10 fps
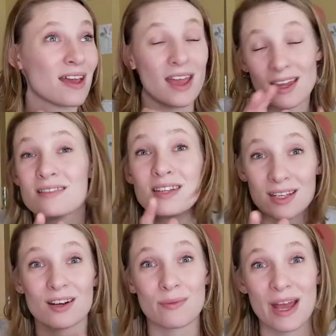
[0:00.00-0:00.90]
and
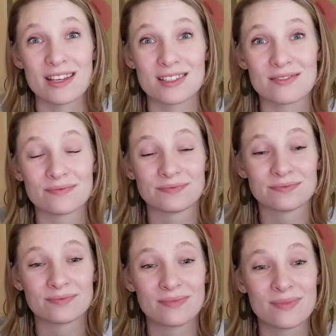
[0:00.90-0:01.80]
in our mess.
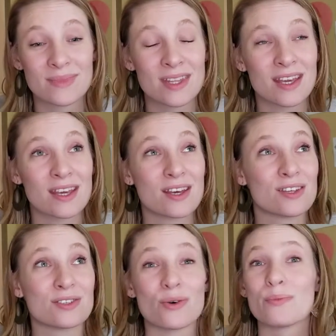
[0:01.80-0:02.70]

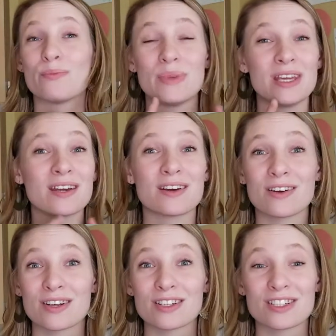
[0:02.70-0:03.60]
So be
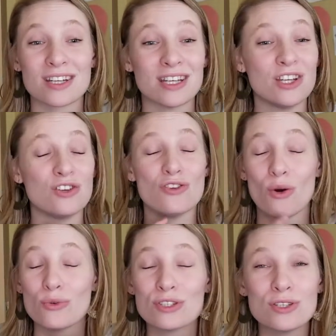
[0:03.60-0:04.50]
encouraged. He
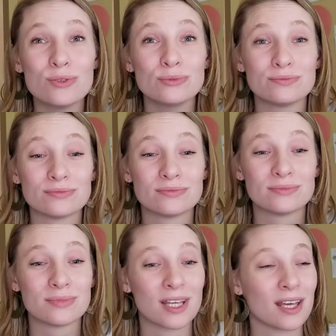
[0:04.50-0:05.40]
knows you.
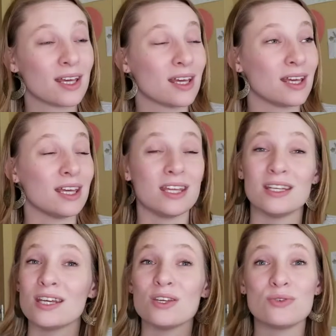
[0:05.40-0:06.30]
He
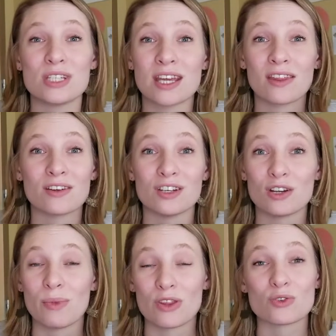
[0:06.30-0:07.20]
knit you together in
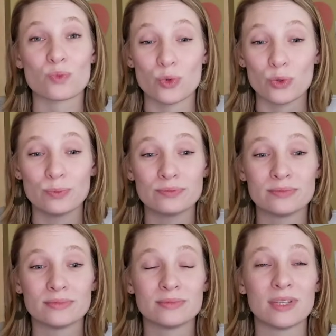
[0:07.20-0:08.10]
your mother's womb.
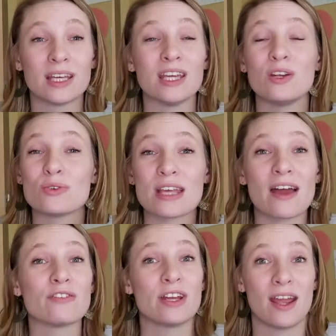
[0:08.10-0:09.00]
He knows
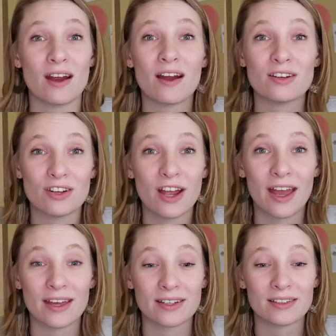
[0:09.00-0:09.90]
every hair on your
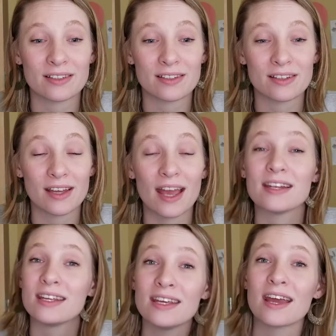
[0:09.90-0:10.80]
head, and
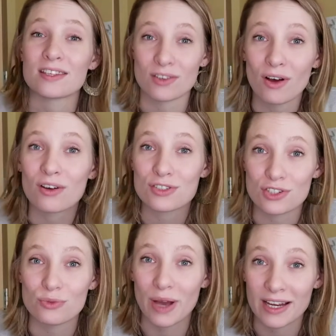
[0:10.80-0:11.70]
He has called
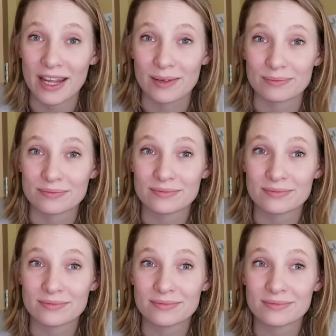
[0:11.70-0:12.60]
you by name.
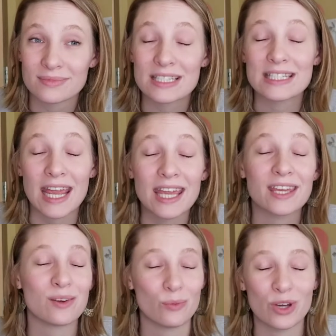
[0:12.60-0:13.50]

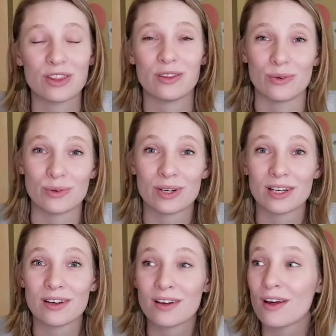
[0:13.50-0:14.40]
Take Him with you
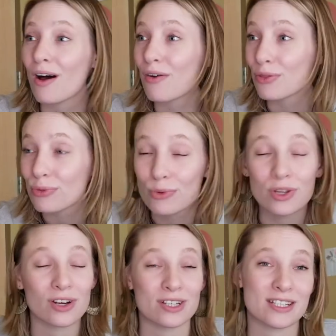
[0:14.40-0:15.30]
through
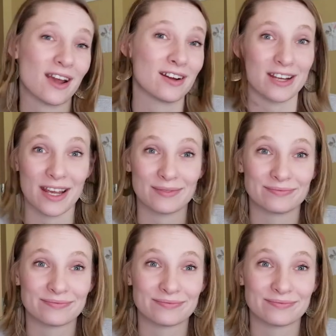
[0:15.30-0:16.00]
your entire day.